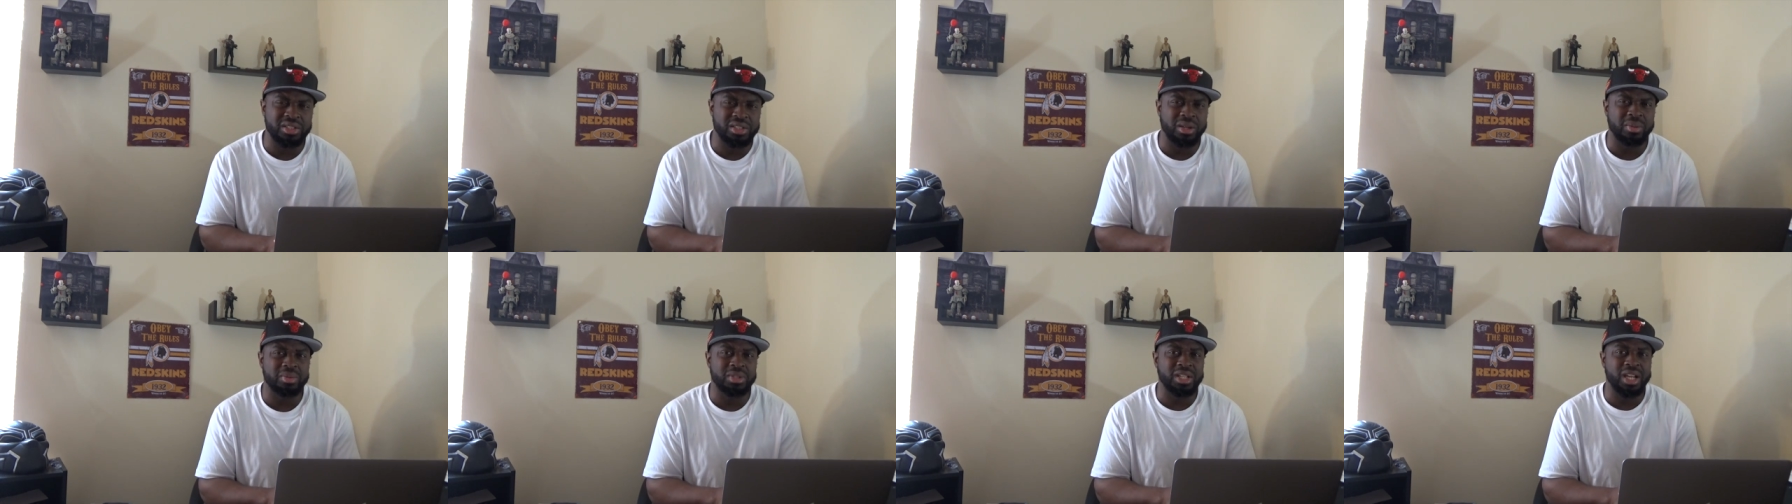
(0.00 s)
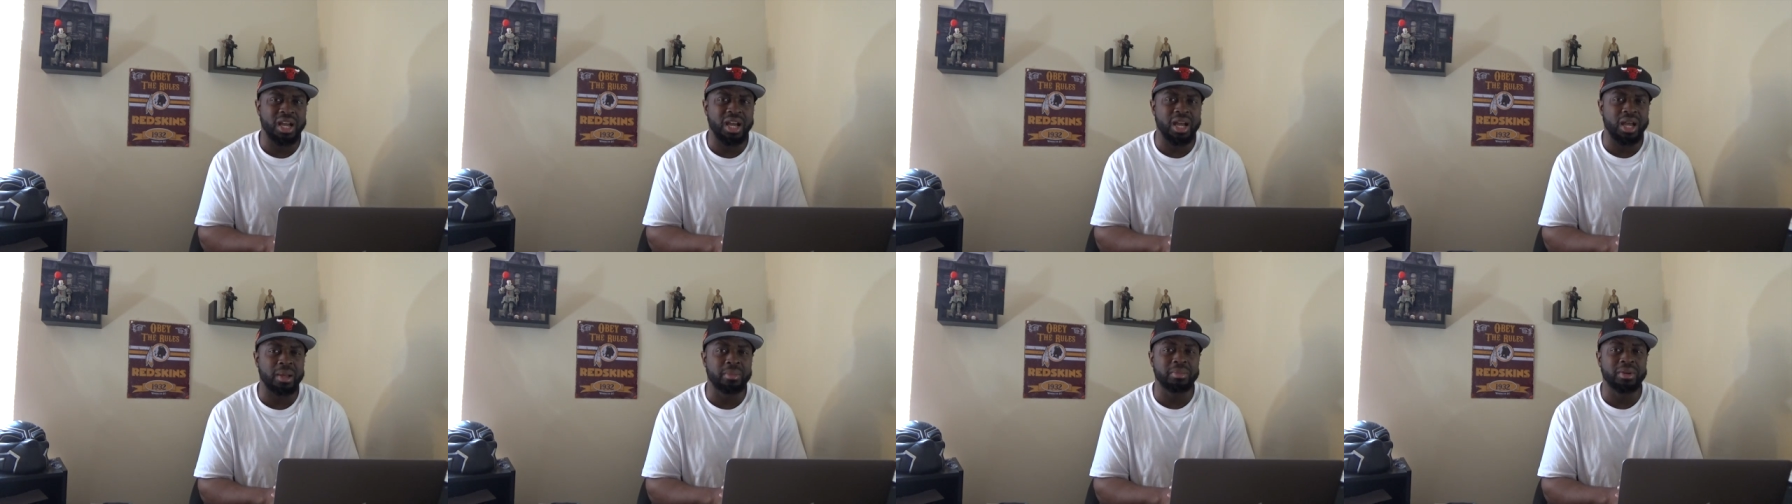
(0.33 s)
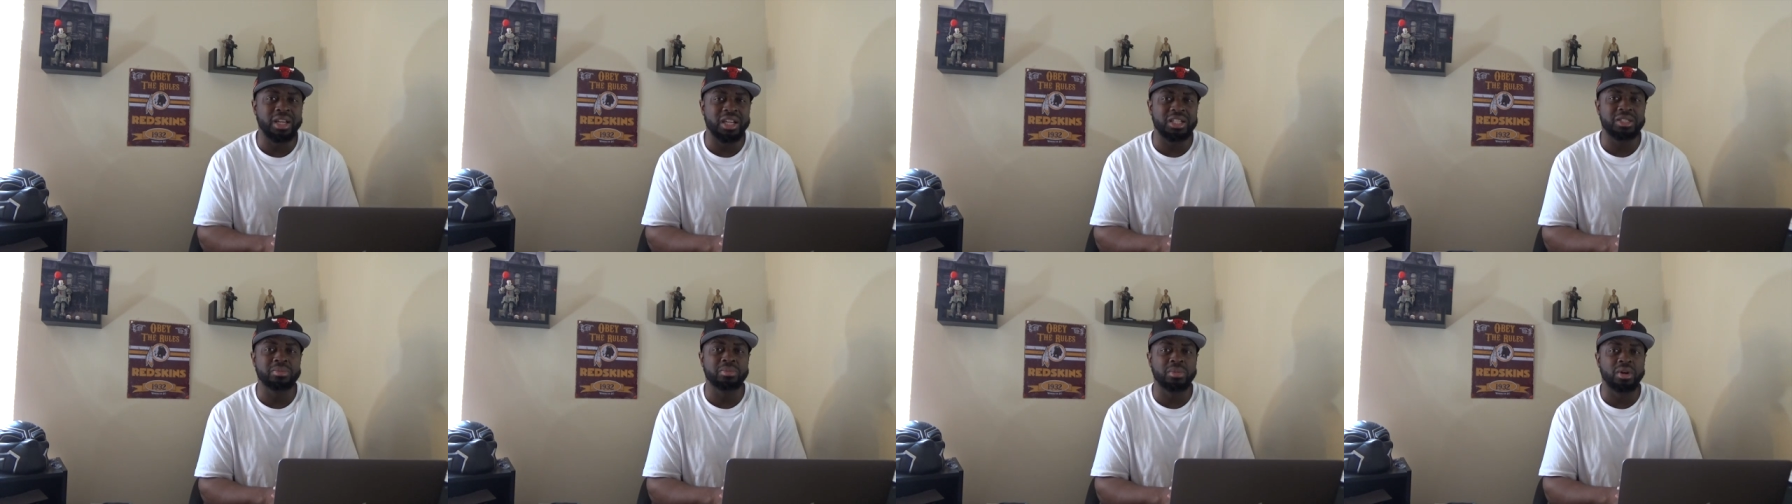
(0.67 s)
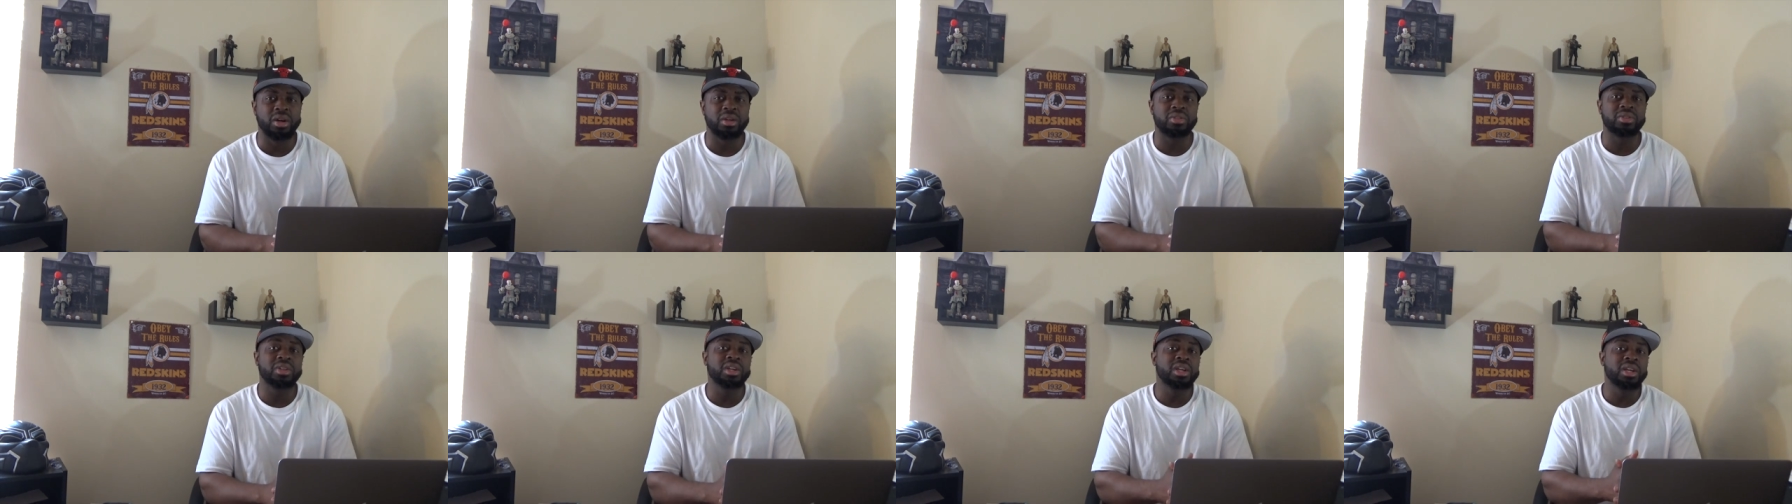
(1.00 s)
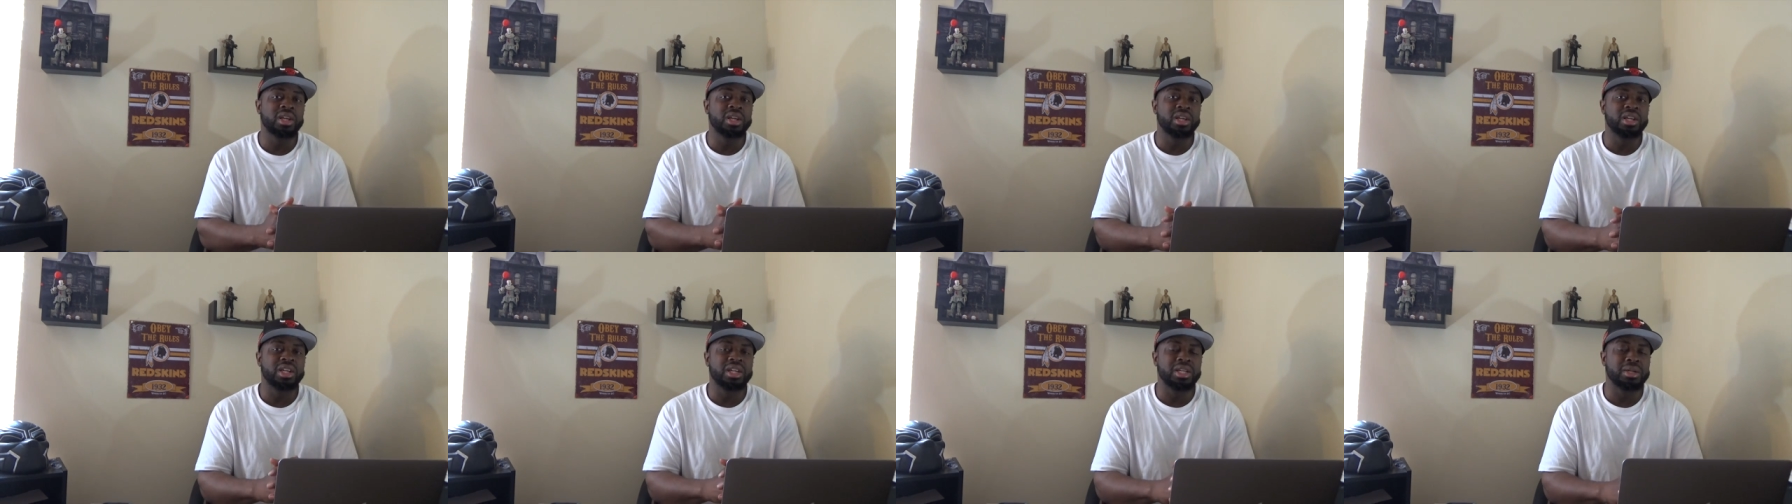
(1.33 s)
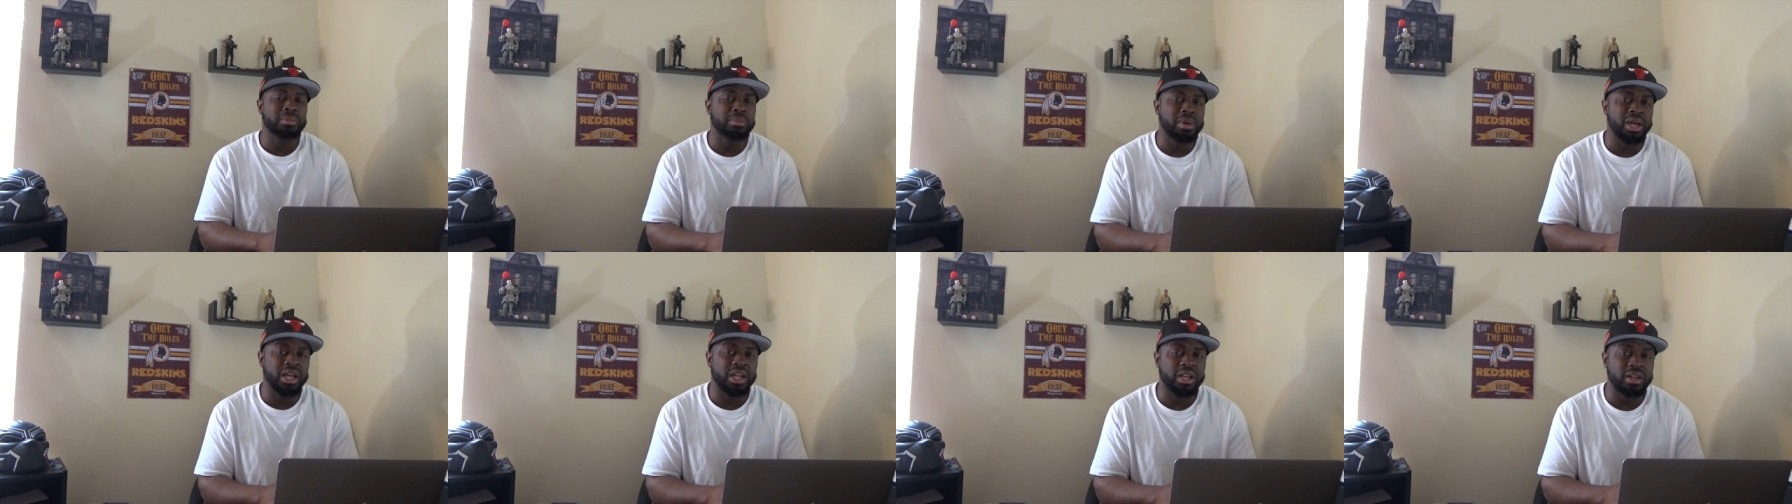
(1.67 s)
sometime next month
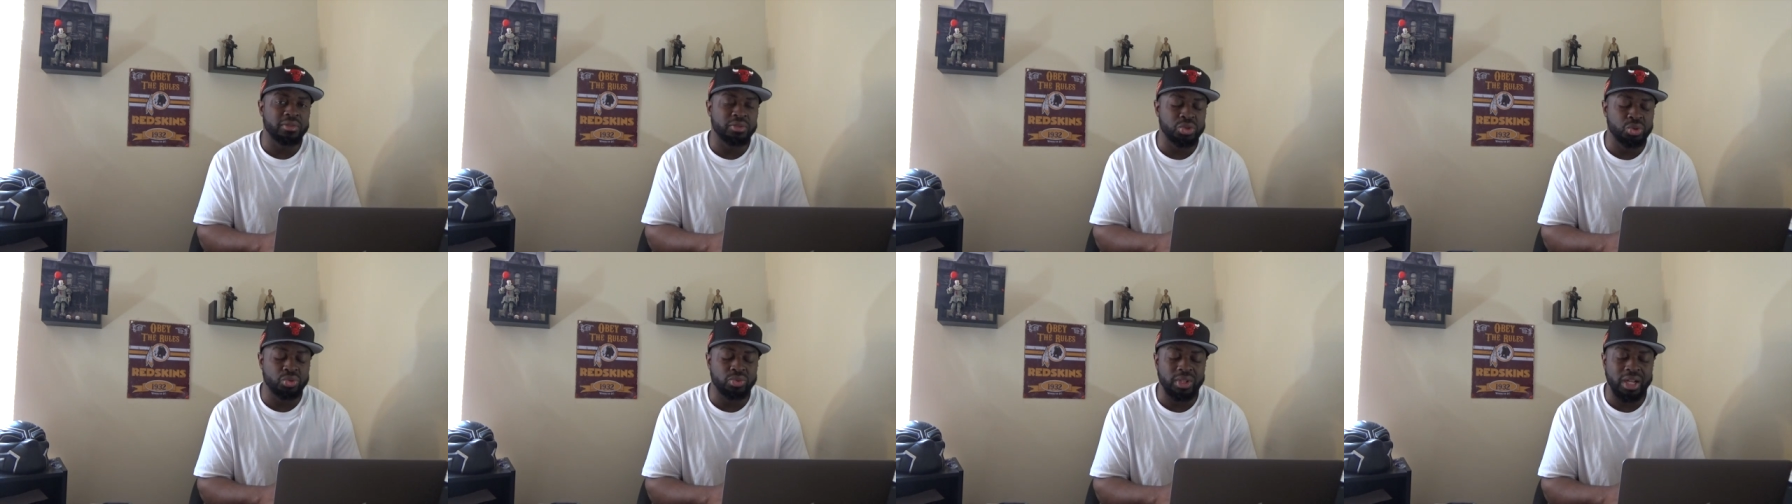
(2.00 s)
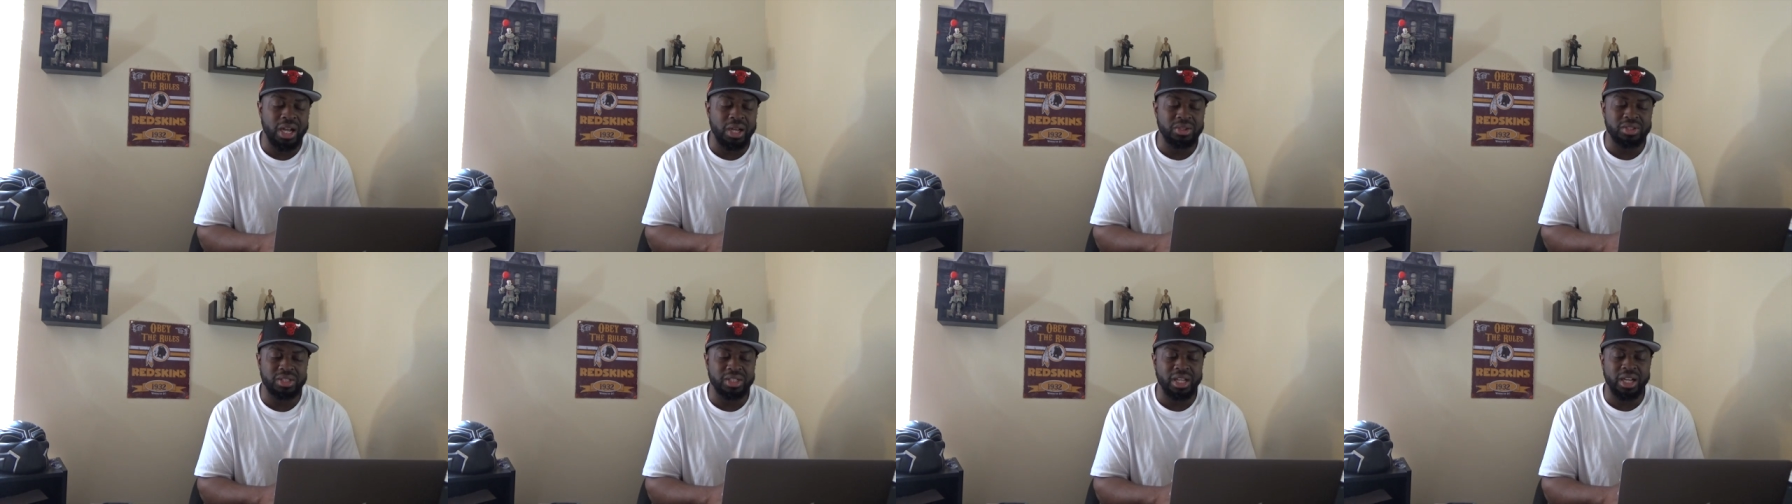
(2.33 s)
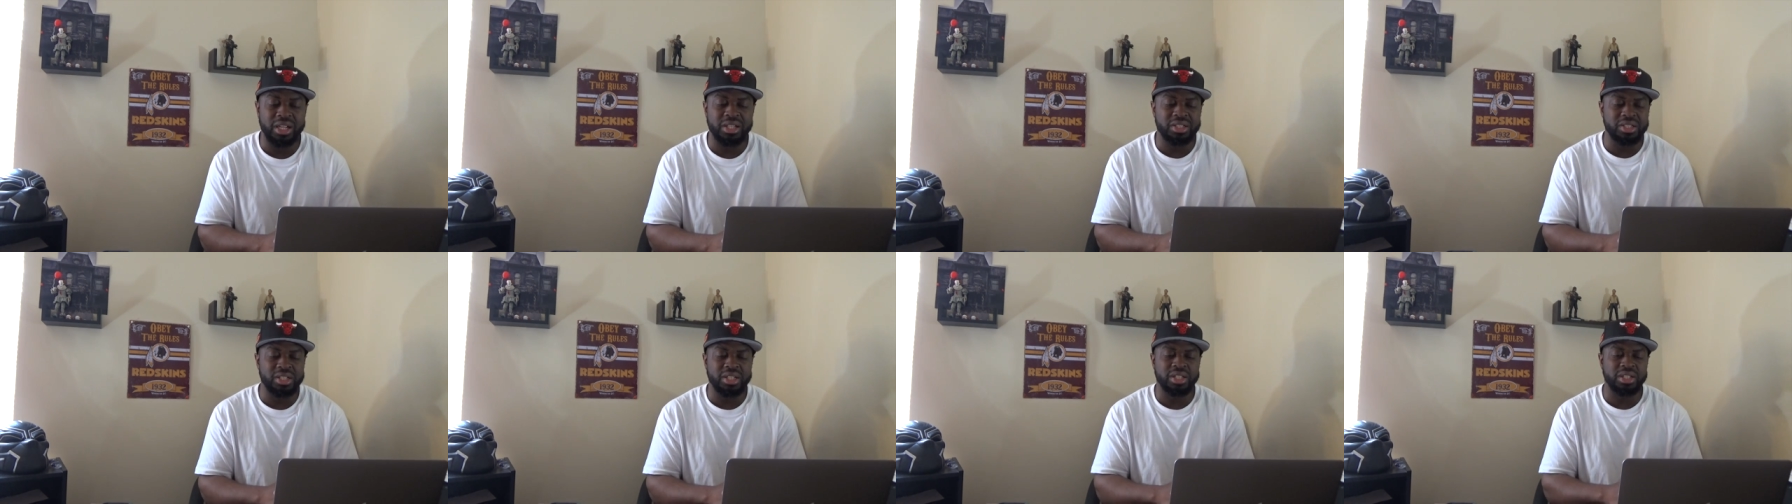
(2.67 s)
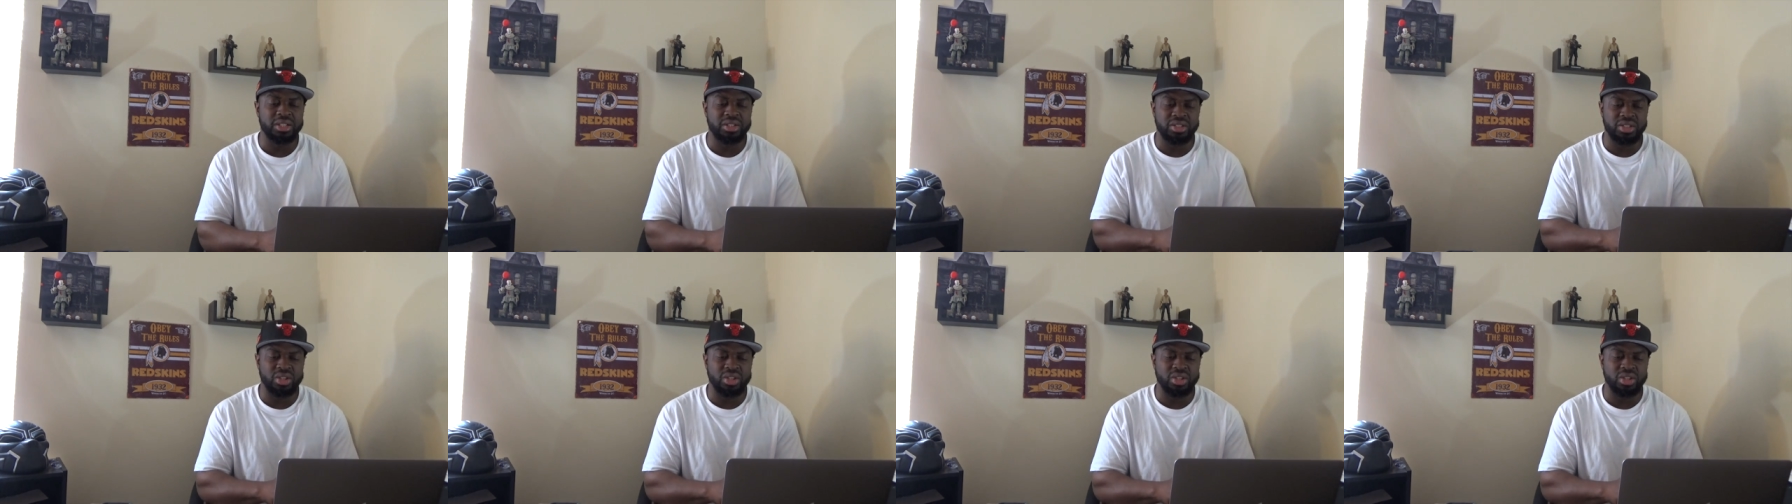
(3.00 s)
in May of 2019.